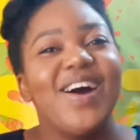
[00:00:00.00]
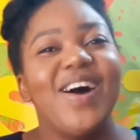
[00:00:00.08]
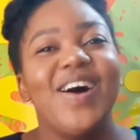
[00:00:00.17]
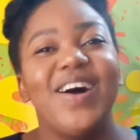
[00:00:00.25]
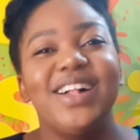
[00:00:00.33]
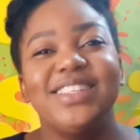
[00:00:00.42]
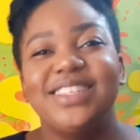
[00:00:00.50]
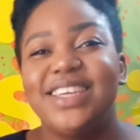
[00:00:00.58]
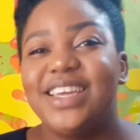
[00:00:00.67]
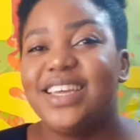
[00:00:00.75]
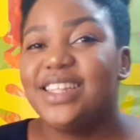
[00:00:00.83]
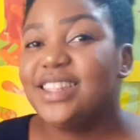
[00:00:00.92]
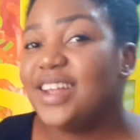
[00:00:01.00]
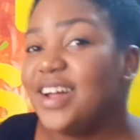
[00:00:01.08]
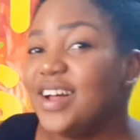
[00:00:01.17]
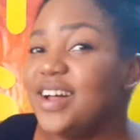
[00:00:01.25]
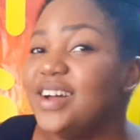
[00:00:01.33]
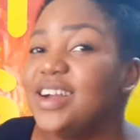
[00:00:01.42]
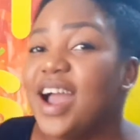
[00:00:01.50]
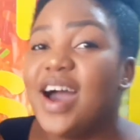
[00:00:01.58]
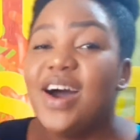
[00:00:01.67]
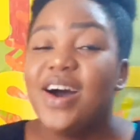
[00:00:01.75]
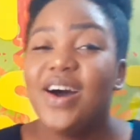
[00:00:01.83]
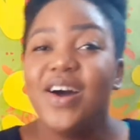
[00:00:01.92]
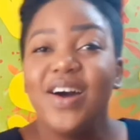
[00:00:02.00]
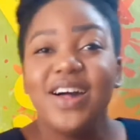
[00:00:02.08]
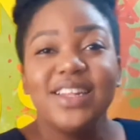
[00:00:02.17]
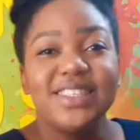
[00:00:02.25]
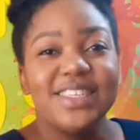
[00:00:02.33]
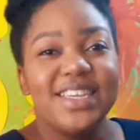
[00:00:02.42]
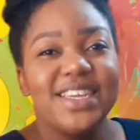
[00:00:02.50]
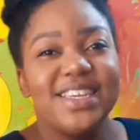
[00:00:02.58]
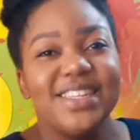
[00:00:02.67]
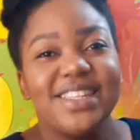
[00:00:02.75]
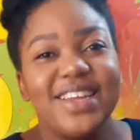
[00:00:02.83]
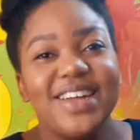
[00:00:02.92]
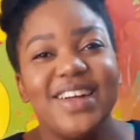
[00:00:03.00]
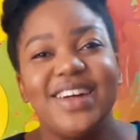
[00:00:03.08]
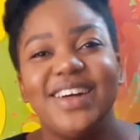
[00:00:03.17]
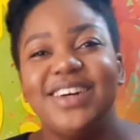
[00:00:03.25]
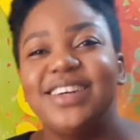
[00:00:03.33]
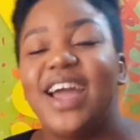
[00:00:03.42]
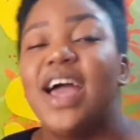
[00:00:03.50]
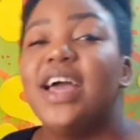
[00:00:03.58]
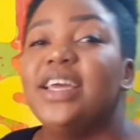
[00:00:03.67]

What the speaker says: All day long, all day long.